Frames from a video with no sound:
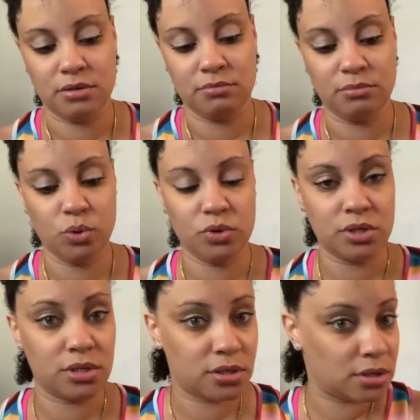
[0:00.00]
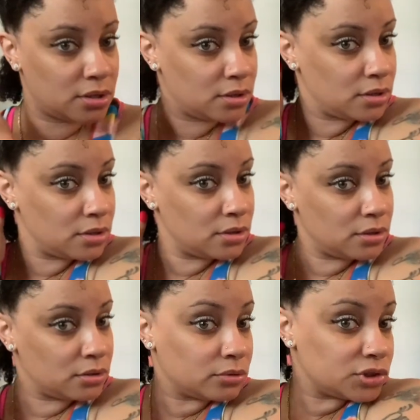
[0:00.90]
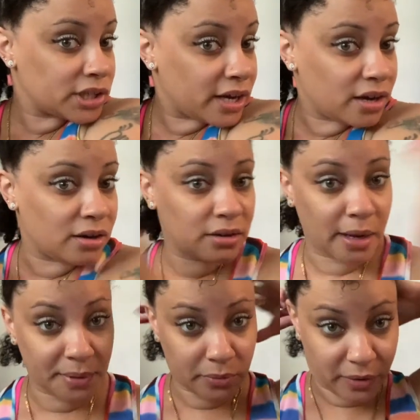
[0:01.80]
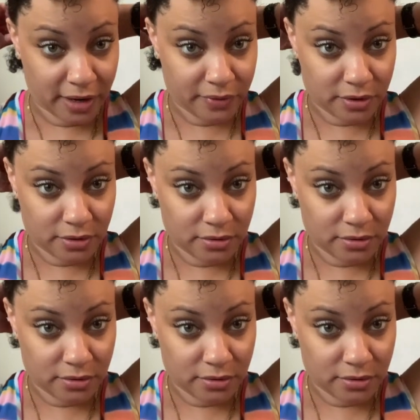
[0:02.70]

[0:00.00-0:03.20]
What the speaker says: Mousse, gel. I mean, whatever